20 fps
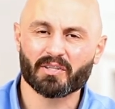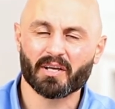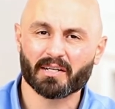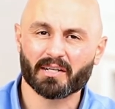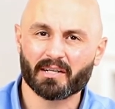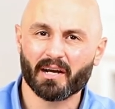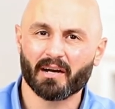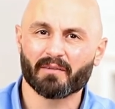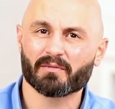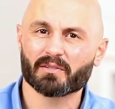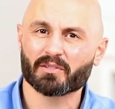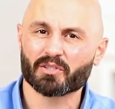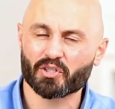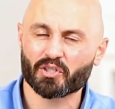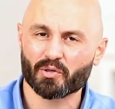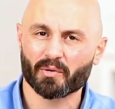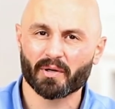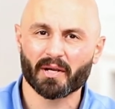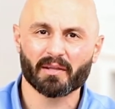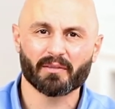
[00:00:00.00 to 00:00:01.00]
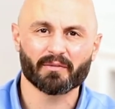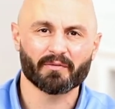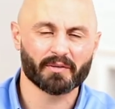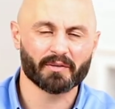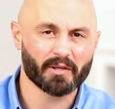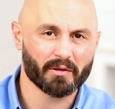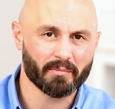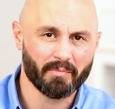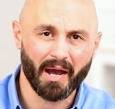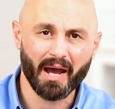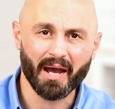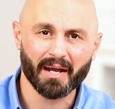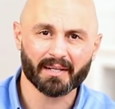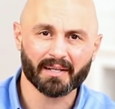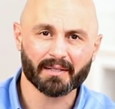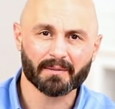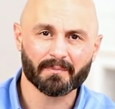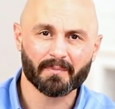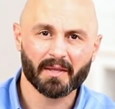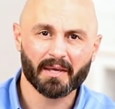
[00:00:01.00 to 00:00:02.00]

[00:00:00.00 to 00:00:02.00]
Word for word: that govern strength for your body.